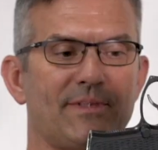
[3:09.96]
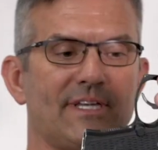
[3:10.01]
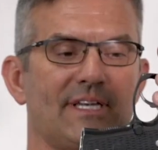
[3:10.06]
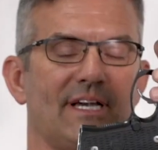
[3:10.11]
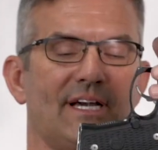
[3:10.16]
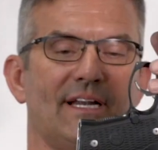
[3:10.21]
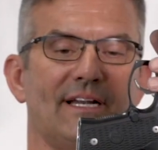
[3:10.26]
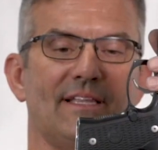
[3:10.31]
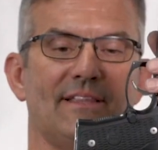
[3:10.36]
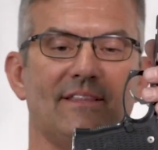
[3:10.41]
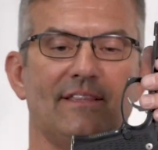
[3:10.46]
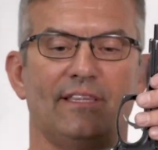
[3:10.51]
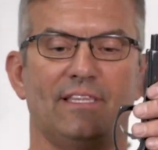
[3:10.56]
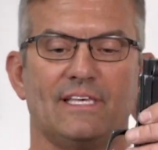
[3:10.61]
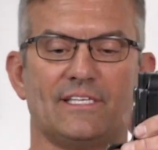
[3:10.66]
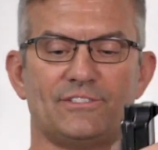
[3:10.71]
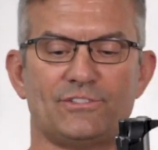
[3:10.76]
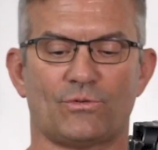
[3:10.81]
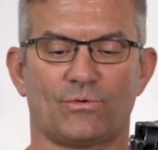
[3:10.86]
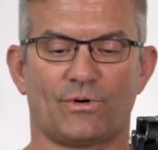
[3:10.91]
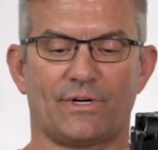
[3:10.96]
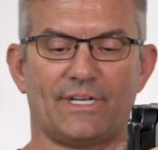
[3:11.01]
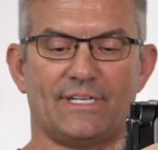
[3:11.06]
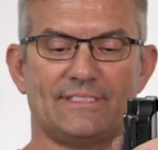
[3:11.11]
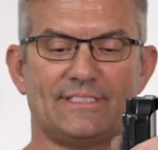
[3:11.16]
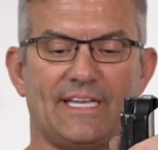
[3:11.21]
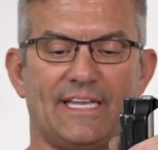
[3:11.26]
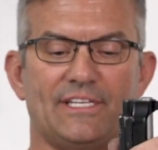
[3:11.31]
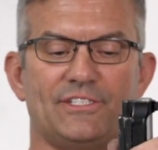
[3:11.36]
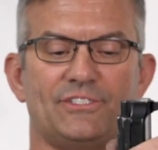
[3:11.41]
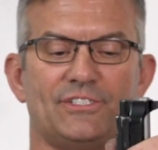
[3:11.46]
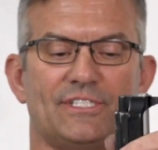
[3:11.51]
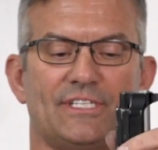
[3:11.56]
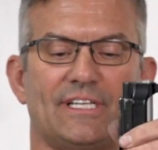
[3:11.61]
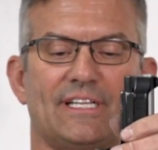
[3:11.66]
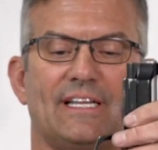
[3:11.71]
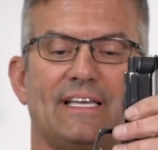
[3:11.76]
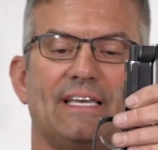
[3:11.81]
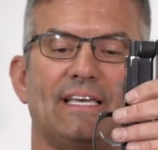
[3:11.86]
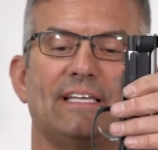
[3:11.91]
the gun in this
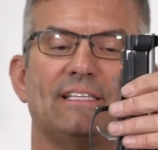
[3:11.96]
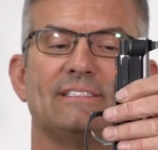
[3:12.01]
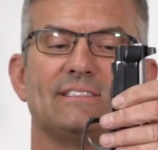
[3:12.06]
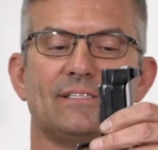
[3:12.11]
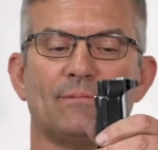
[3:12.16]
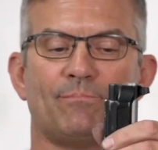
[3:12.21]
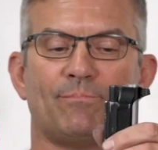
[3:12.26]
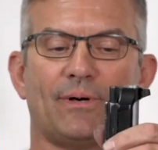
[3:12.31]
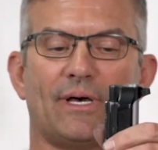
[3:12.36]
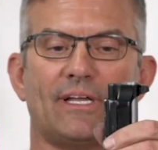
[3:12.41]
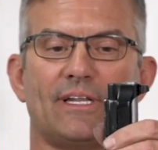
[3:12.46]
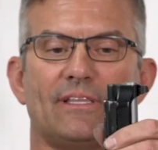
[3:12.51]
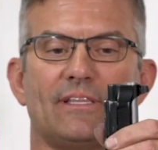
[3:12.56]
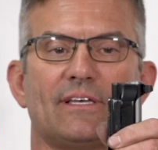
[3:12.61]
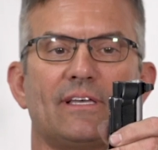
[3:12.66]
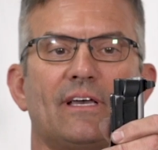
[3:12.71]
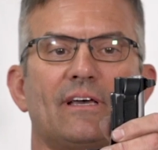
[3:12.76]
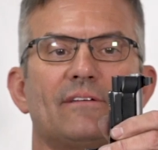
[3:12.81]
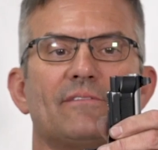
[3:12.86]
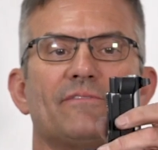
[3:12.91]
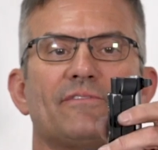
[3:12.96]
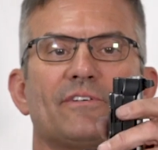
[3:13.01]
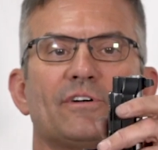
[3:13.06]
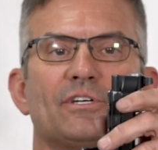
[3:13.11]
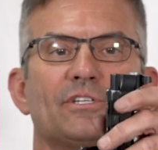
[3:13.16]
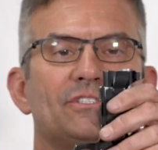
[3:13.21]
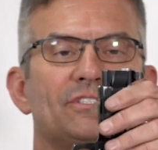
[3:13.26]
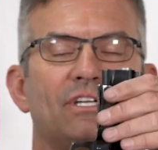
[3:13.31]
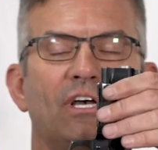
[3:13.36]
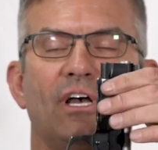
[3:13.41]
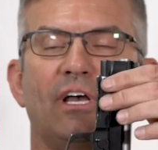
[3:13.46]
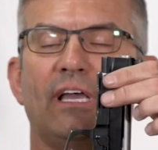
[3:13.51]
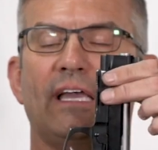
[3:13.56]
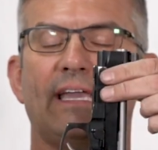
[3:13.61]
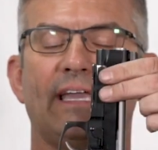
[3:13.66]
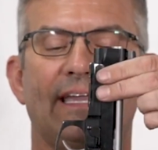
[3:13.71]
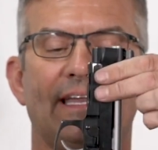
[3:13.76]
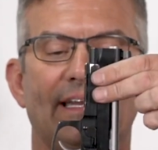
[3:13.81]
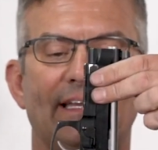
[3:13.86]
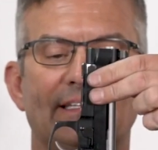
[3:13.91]
orientation and it hits the butt of the gun first,
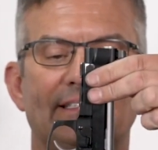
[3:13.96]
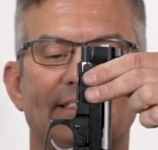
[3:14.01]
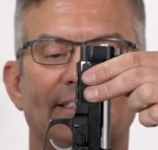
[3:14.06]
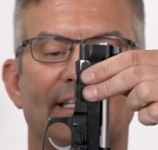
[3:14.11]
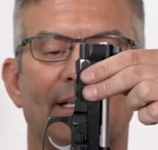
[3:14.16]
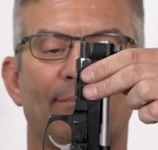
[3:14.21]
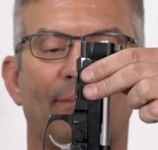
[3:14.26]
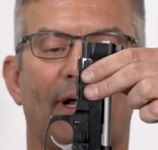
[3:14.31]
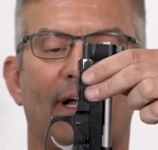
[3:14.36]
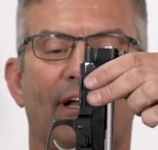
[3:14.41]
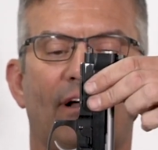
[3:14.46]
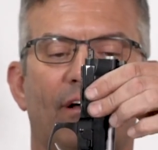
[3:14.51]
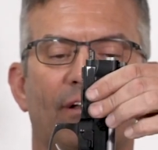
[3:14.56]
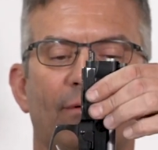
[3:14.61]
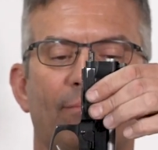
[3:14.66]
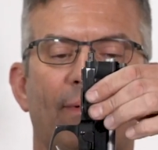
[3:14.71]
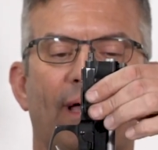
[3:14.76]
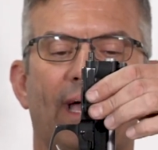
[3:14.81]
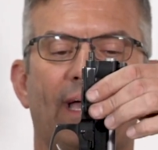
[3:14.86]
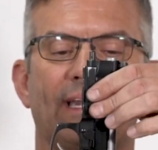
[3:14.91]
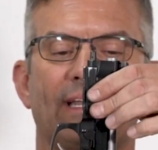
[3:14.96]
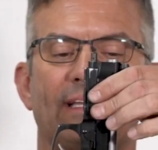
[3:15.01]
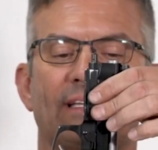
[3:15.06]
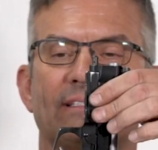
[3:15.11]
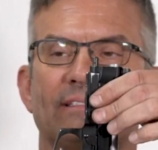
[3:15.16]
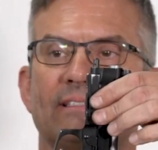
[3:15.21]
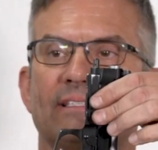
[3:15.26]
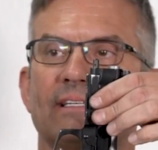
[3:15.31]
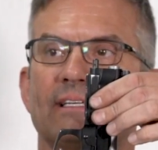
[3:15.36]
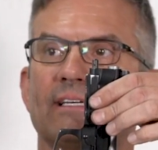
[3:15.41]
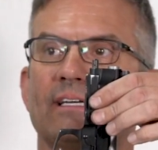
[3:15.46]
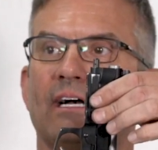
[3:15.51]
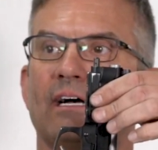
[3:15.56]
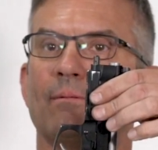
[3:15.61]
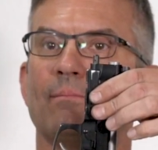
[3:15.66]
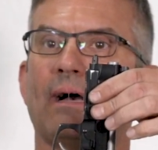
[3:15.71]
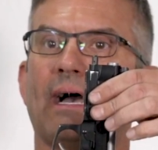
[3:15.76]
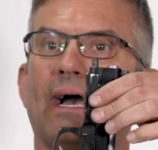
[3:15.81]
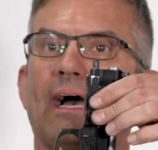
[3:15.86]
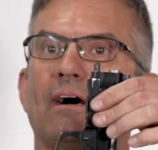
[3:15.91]
any semi-automatic is gonna
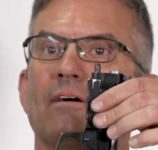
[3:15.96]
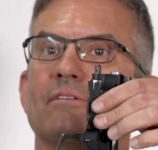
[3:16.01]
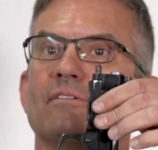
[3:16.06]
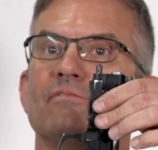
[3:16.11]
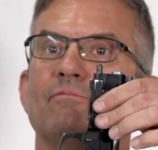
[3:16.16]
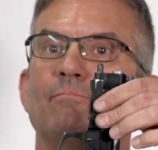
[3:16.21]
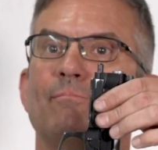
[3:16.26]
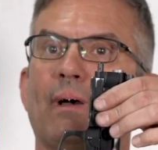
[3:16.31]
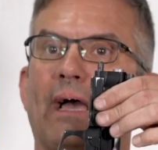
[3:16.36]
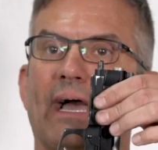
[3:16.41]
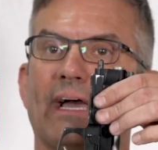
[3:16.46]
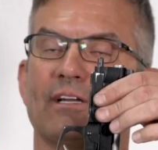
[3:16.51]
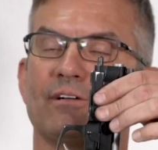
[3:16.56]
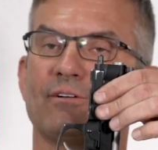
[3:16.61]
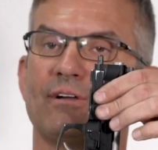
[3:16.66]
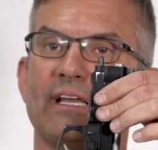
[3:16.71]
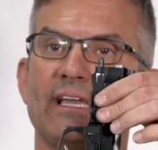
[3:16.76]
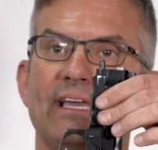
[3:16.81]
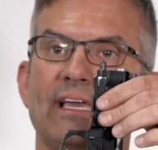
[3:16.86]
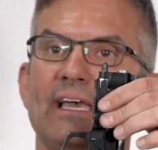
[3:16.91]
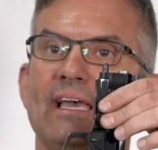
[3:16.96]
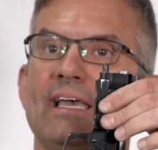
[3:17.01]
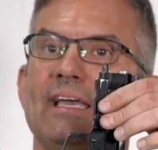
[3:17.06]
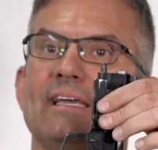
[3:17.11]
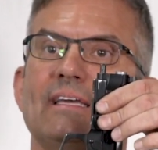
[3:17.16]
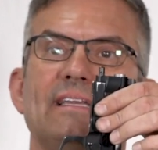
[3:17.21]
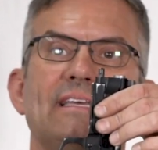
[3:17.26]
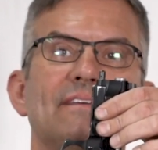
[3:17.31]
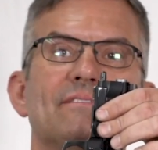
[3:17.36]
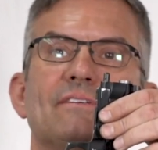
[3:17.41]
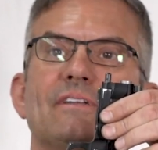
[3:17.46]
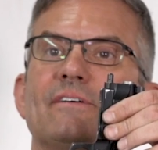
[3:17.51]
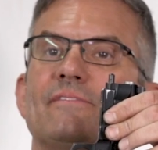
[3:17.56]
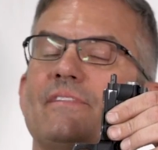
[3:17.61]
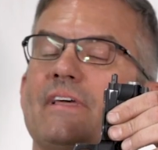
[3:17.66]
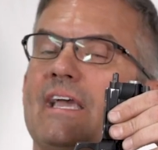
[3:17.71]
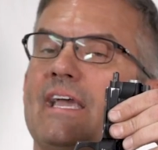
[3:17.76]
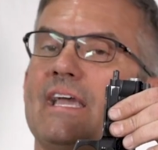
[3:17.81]
come out of battery, and even if the